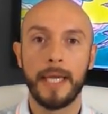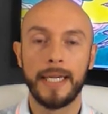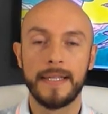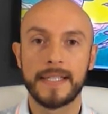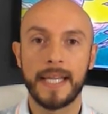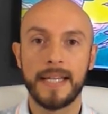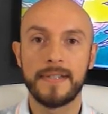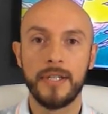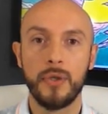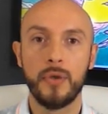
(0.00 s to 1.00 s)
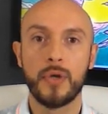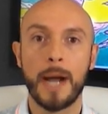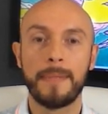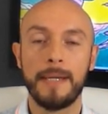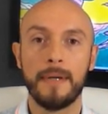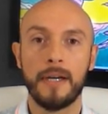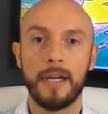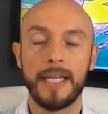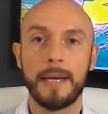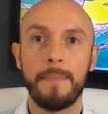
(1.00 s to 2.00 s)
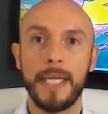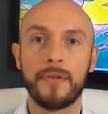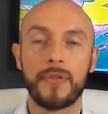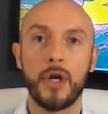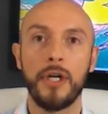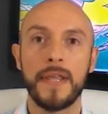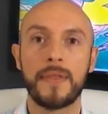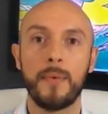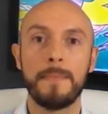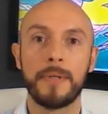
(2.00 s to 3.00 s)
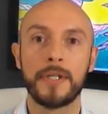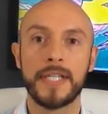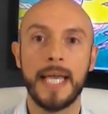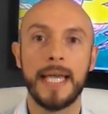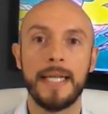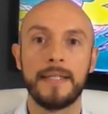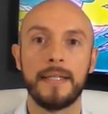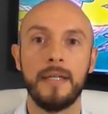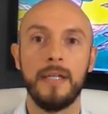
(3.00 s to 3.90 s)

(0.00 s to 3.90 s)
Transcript: and in this case they do drop, they end up being 33%